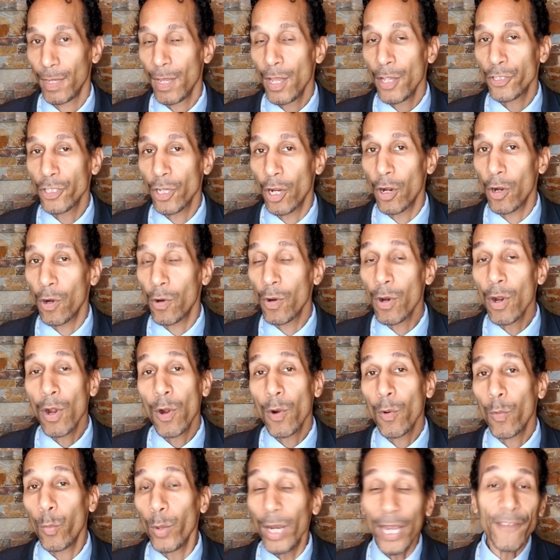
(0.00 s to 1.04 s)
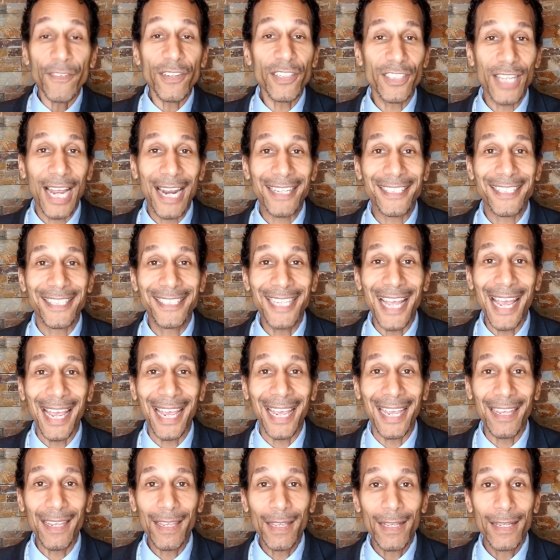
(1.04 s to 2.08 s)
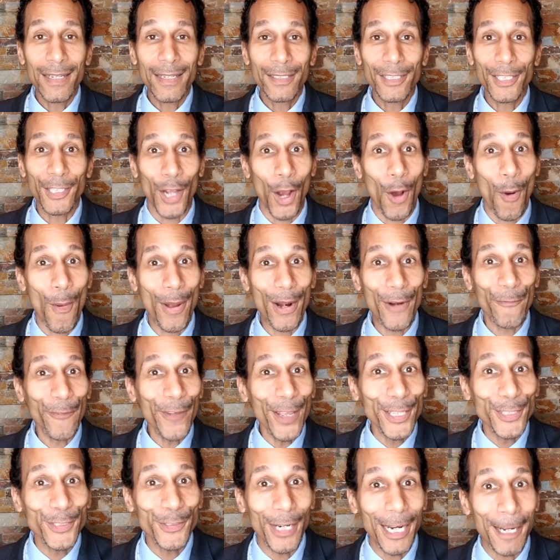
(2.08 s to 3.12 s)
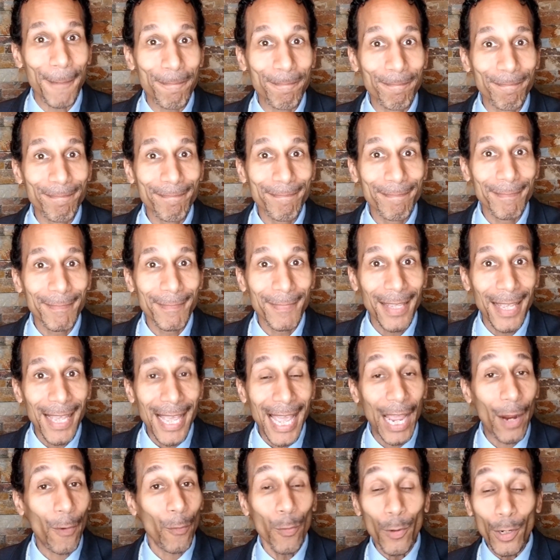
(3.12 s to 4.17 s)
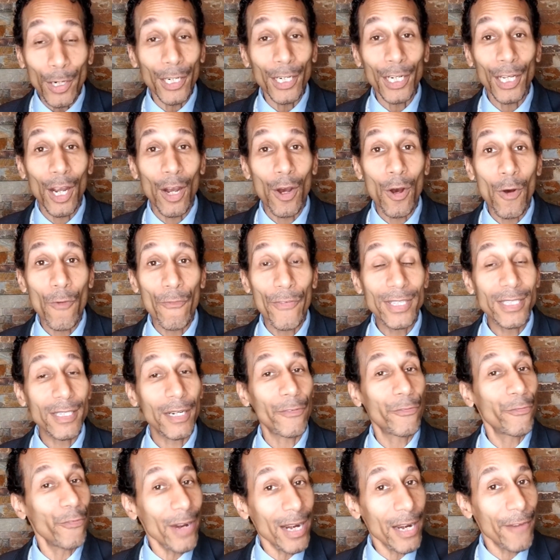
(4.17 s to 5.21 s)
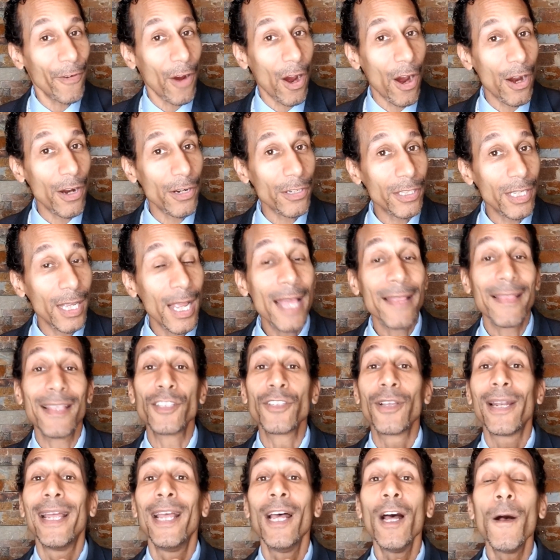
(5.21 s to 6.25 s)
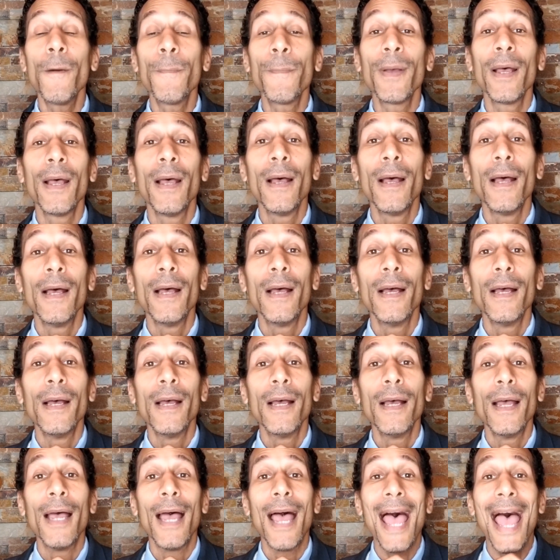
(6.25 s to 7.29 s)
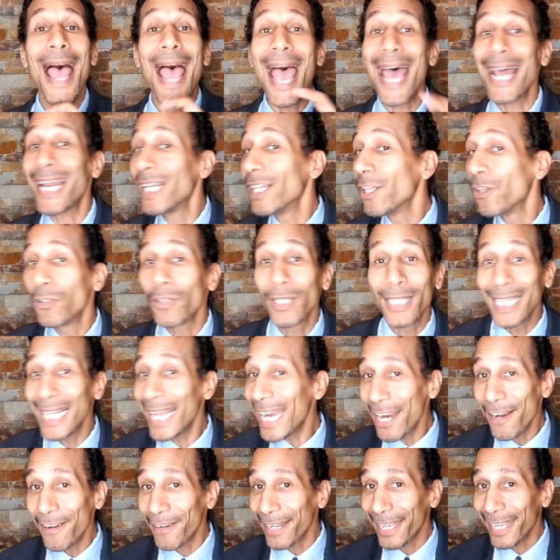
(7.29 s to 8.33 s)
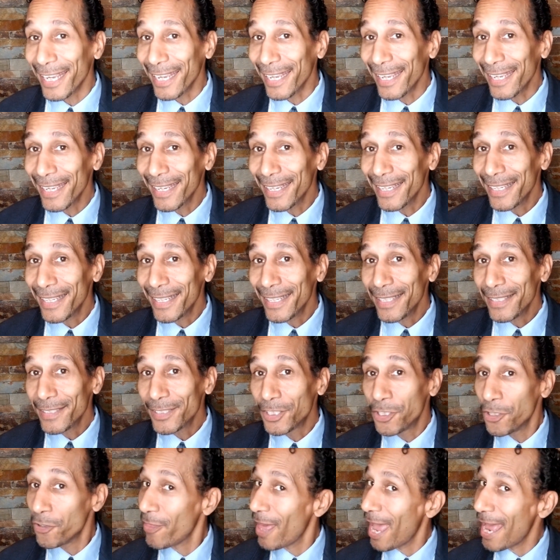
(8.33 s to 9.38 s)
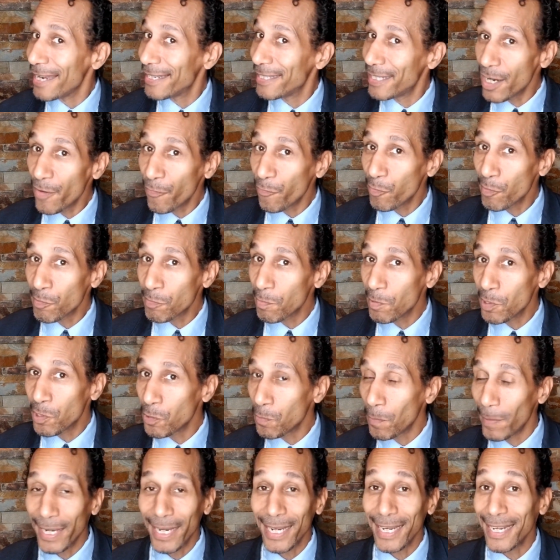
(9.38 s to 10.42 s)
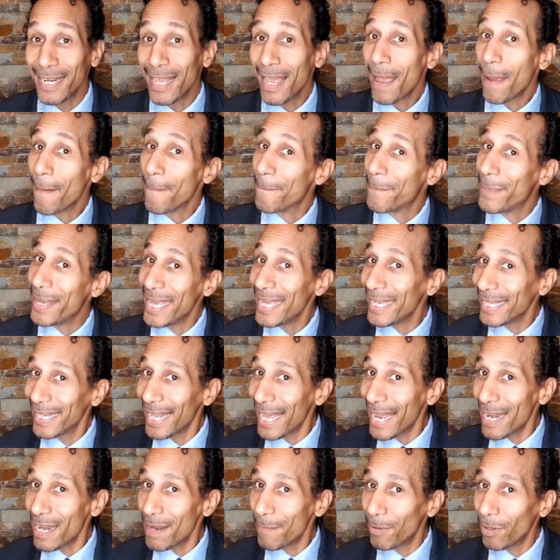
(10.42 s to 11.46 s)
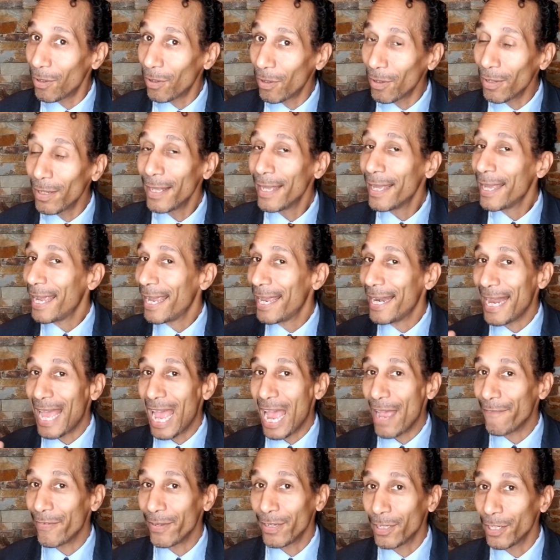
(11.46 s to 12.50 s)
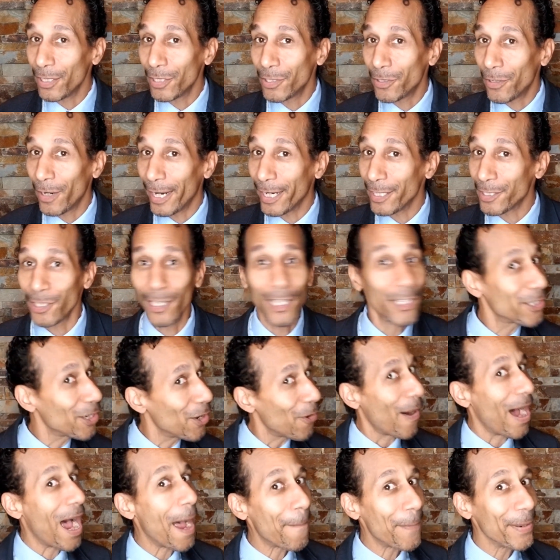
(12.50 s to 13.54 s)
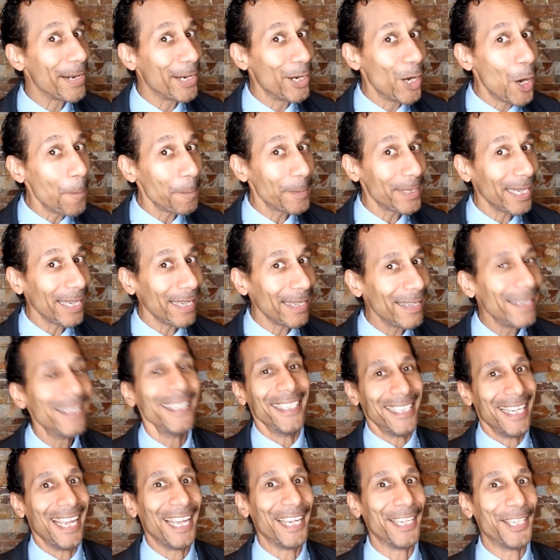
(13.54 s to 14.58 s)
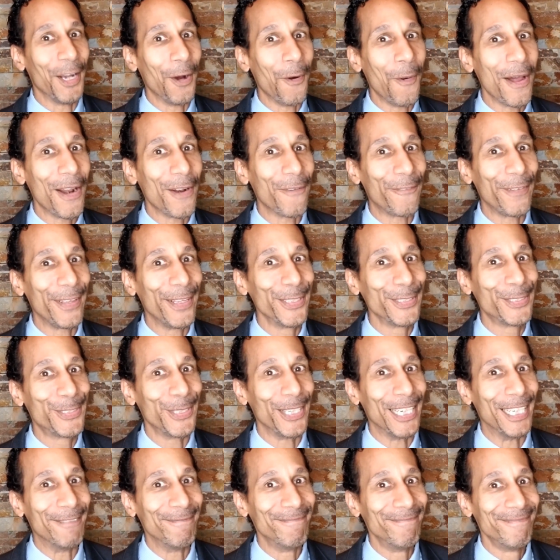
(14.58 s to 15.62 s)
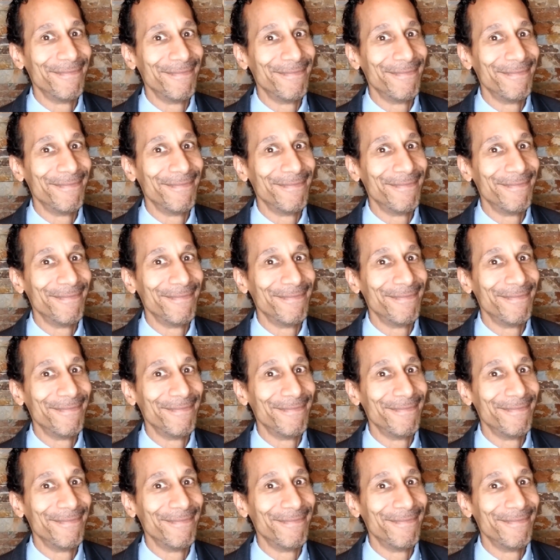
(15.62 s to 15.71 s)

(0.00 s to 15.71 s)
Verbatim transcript: So we've decided today to go on a field trip. And we're gonna go visit a friend of ours that's gonna help add a little clarity to that difference between being lendable and having good credit. So let's go hop in a hoopty and go on a field trip.